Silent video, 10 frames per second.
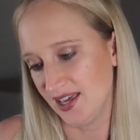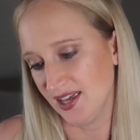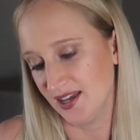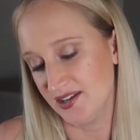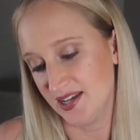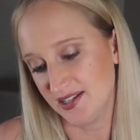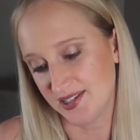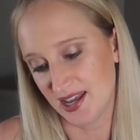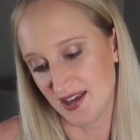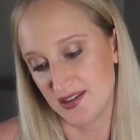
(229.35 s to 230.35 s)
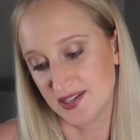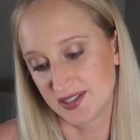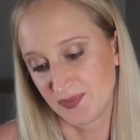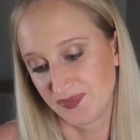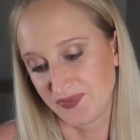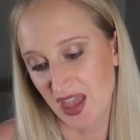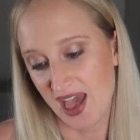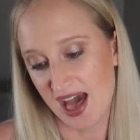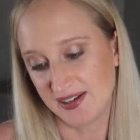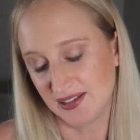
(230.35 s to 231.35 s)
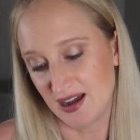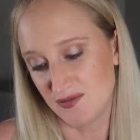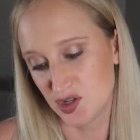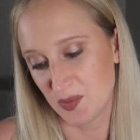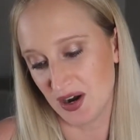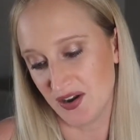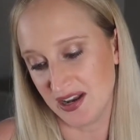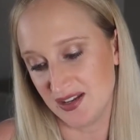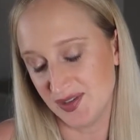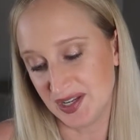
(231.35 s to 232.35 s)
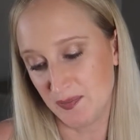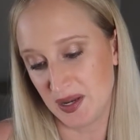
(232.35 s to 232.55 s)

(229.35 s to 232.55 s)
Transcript: And it says, at a lavish party in St.